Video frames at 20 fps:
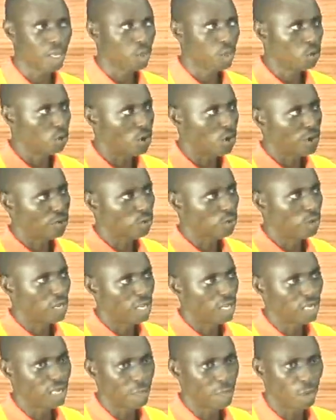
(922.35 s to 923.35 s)
You have to
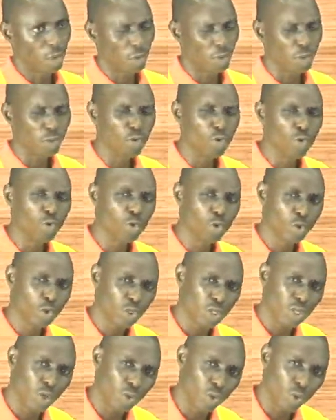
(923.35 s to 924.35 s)
link them up. You use
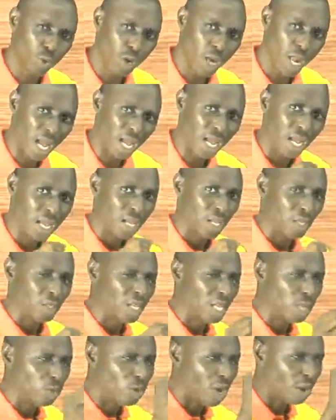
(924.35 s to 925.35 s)
ruler,
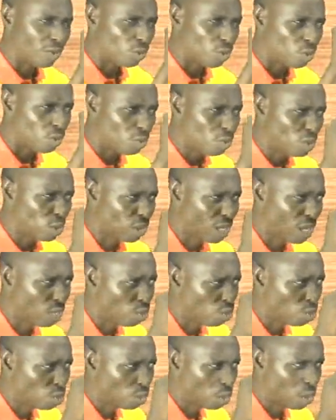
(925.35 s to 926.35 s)
then you have to make sure that you
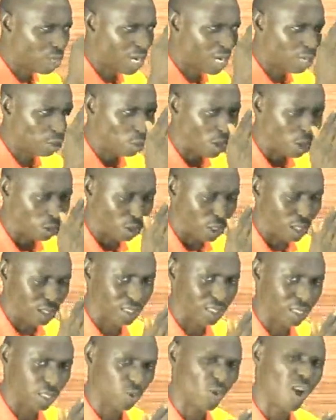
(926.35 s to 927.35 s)
use ruler now to actually
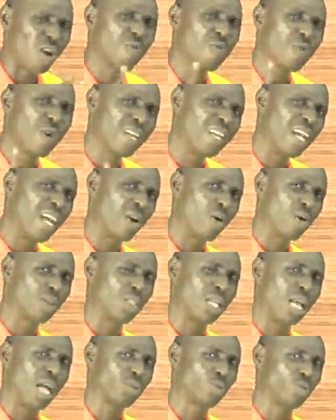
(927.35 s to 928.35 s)
see, to avoid errors
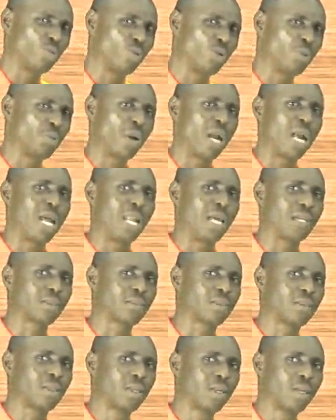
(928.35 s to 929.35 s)
that has to do with parallax.